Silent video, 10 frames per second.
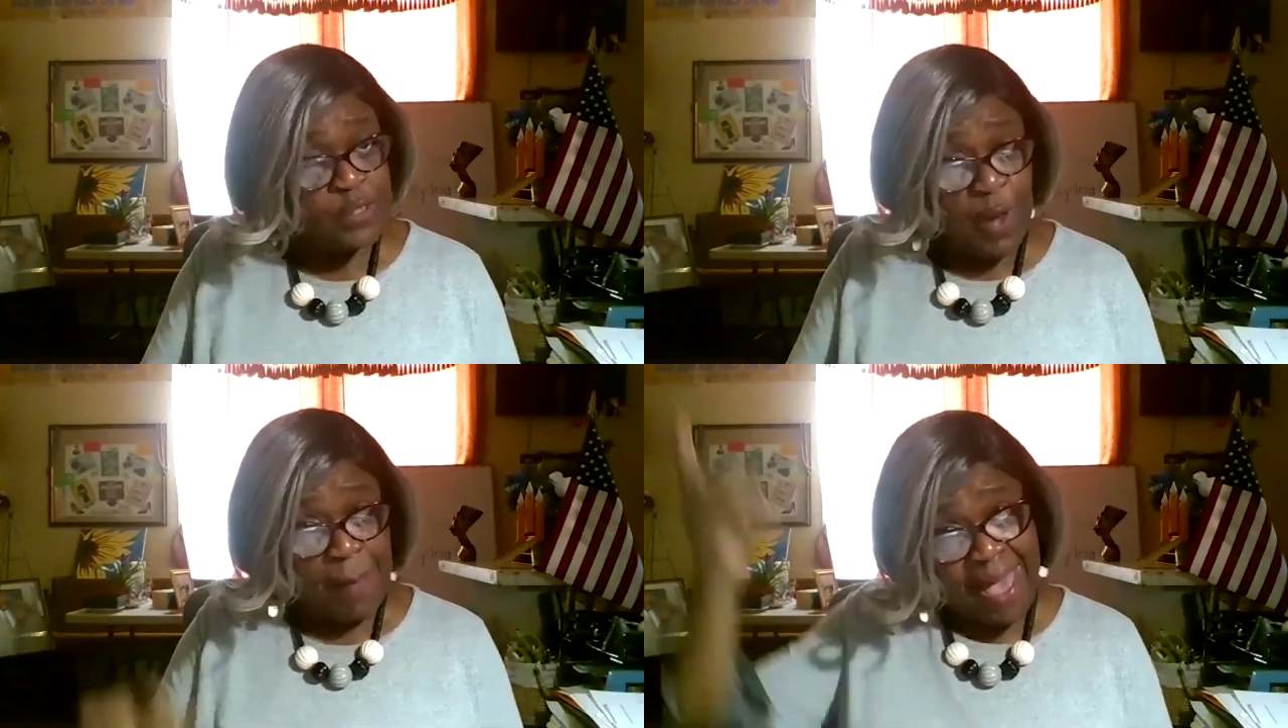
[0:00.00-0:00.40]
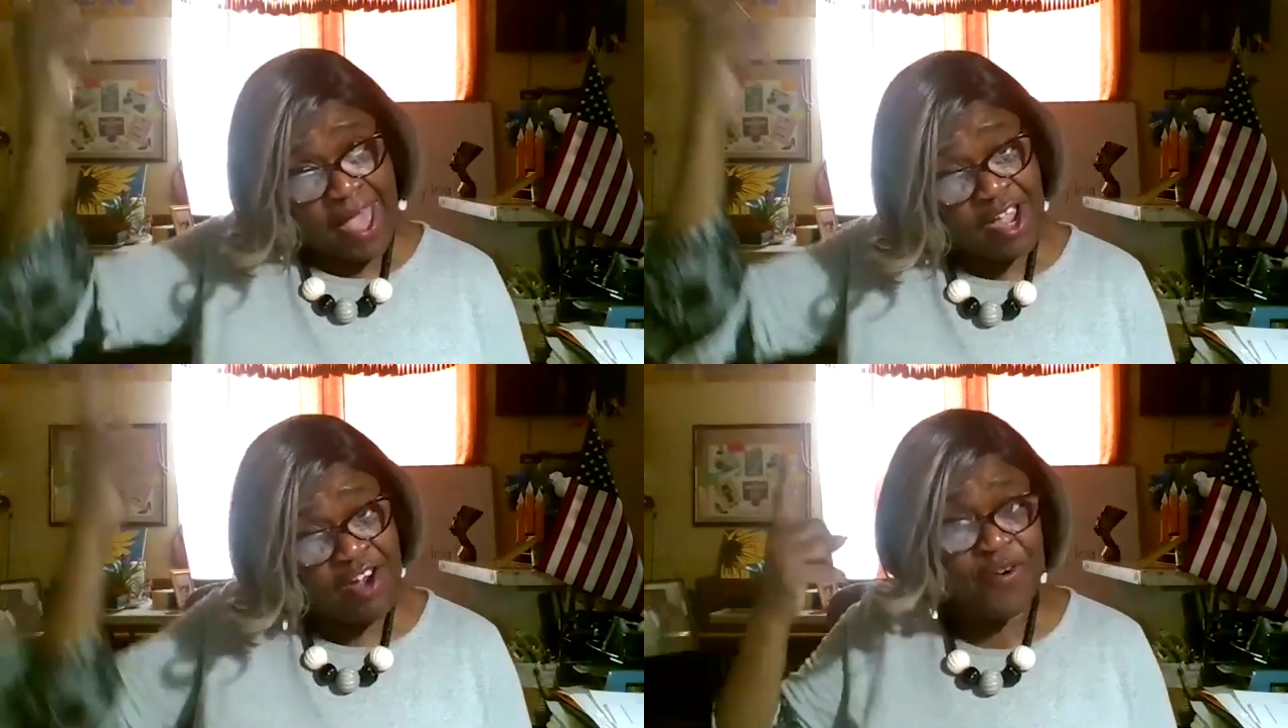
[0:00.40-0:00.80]
That's why
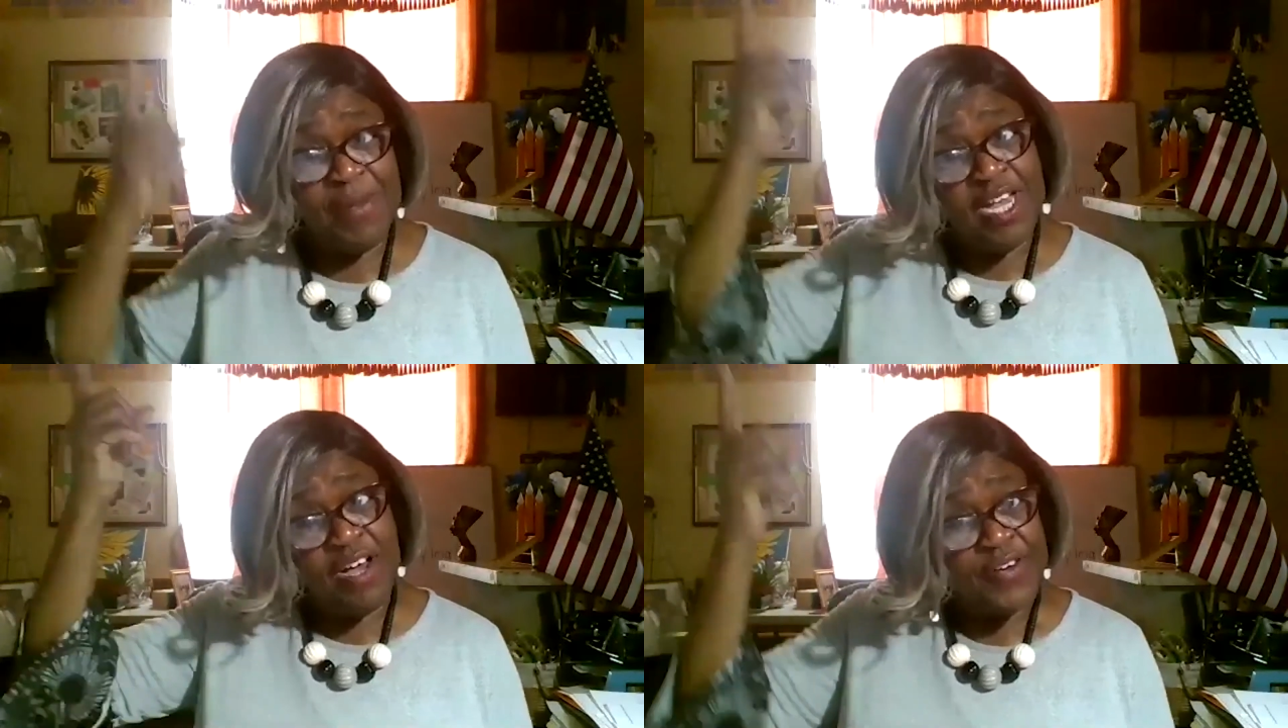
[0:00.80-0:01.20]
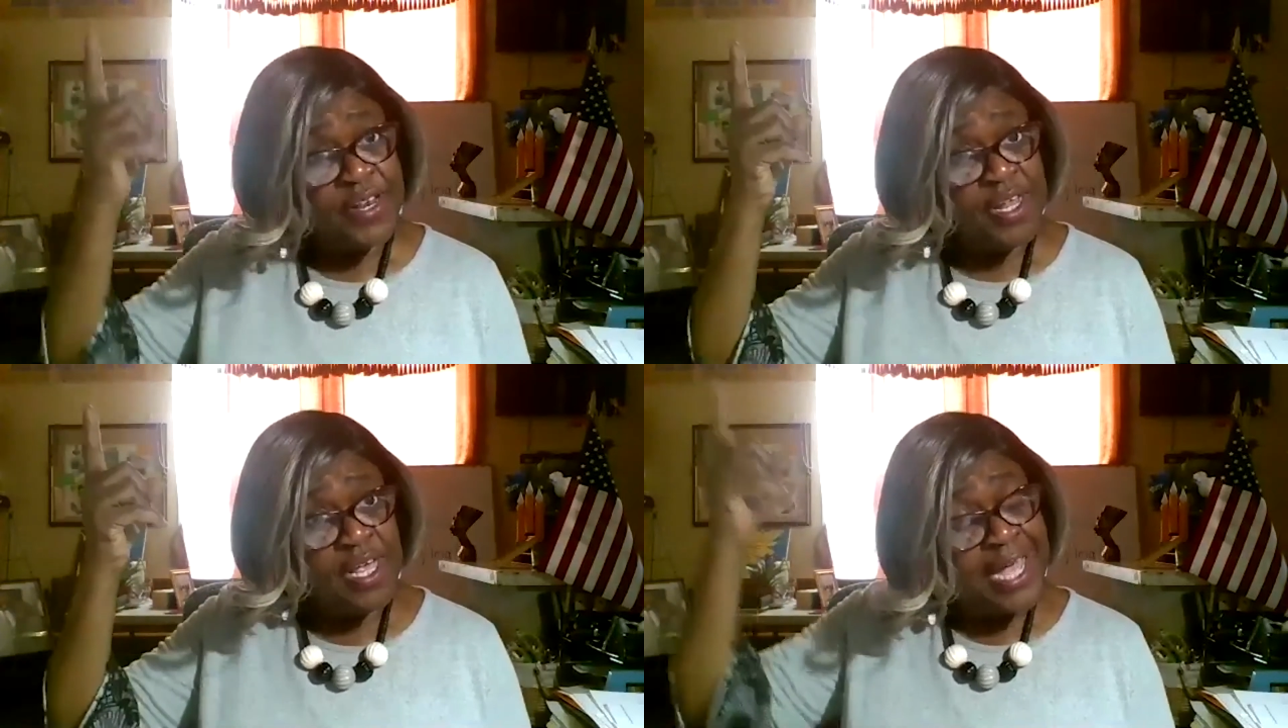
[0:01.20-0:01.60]
mine come from heaven.
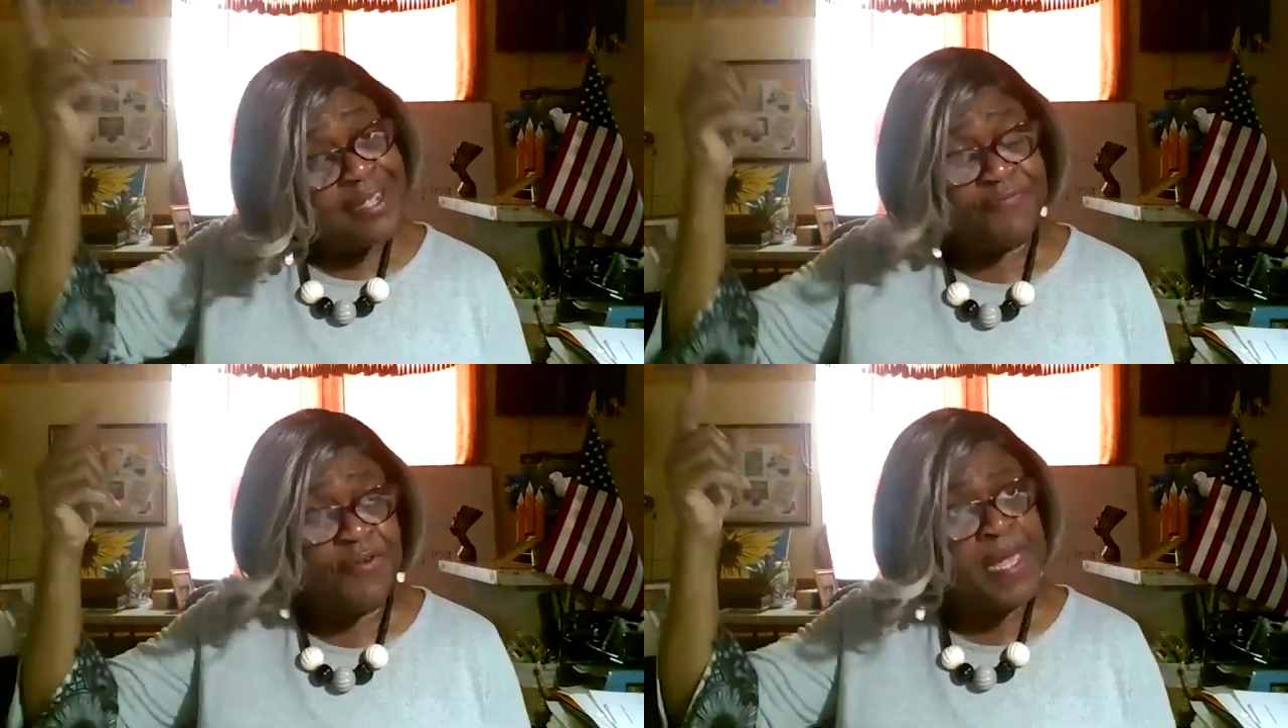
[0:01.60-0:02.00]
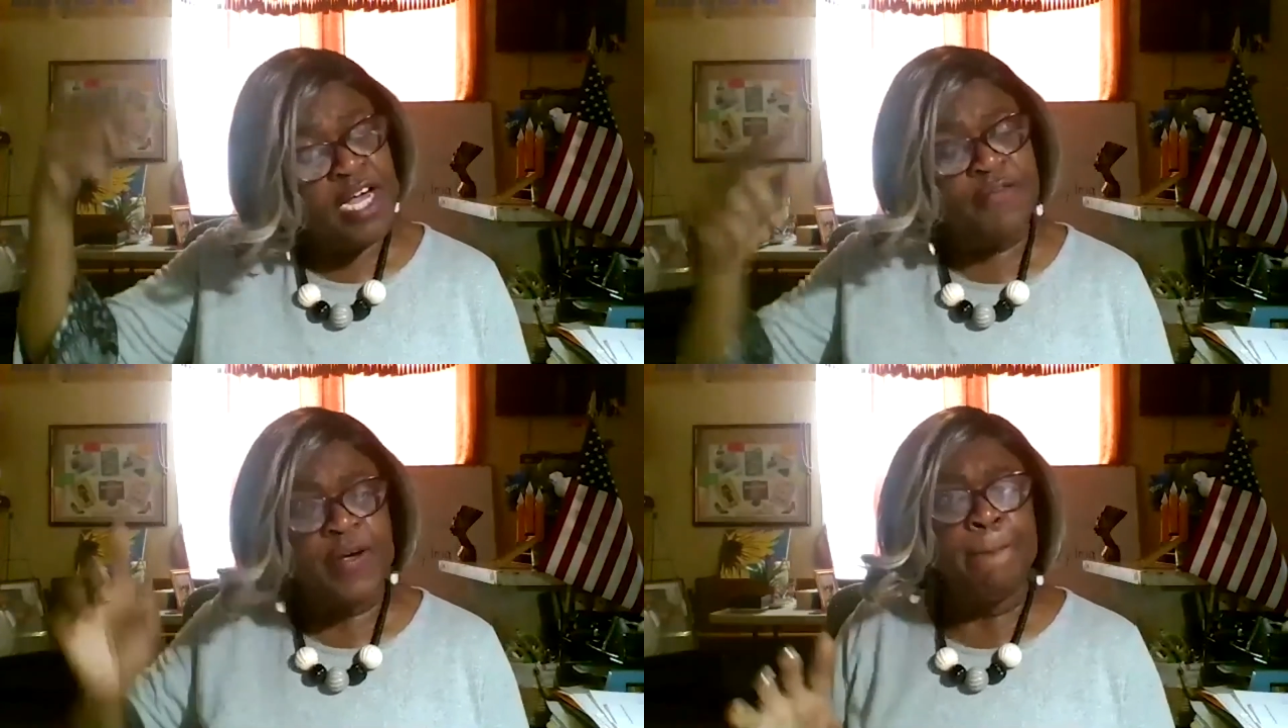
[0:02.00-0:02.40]
I hear from
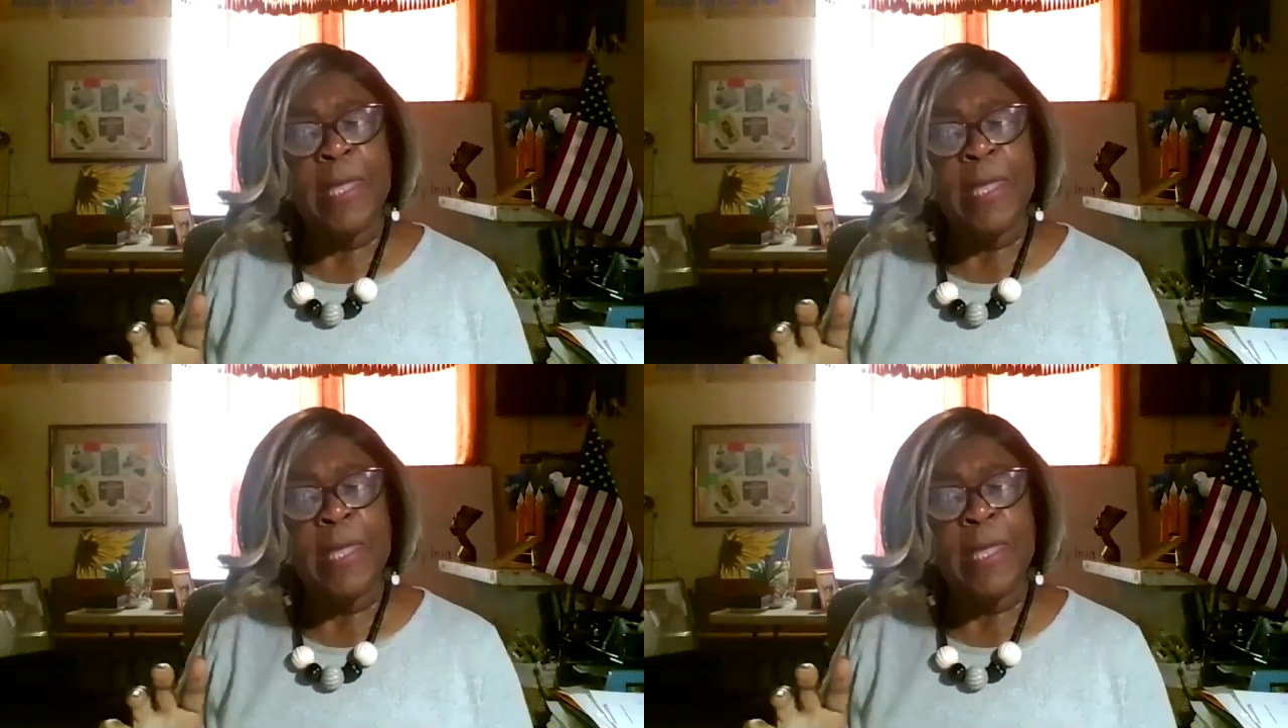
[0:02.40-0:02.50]
heaven.